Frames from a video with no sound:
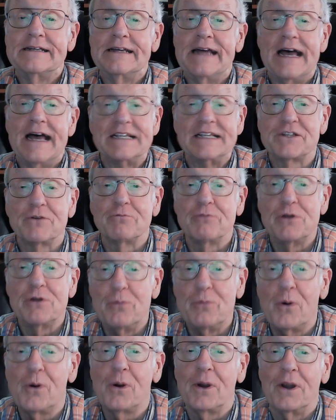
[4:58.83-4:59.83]
as a
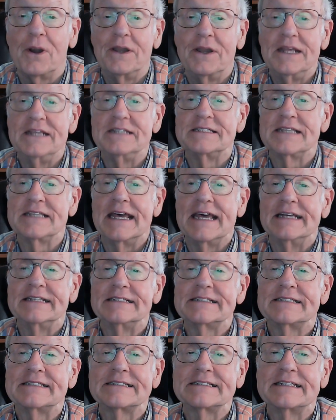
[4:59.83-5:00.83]
reward, he
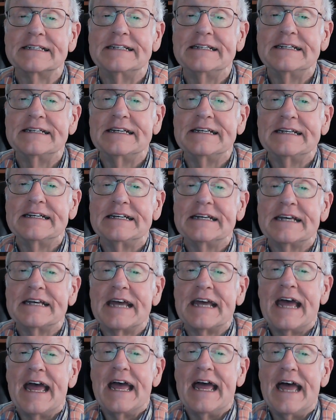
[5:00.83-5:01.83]
says.
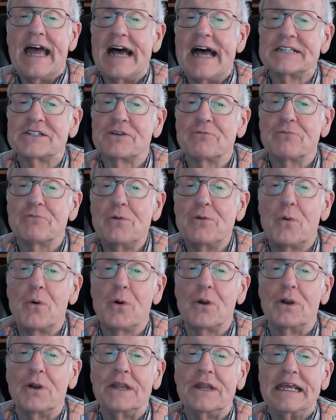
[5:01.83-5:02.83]
As a
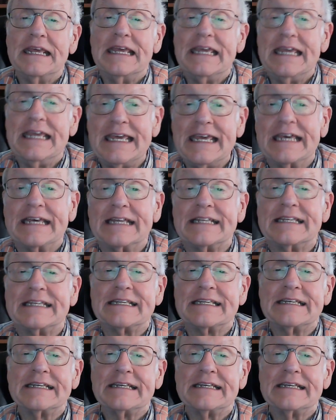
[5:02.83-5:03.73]
reward. It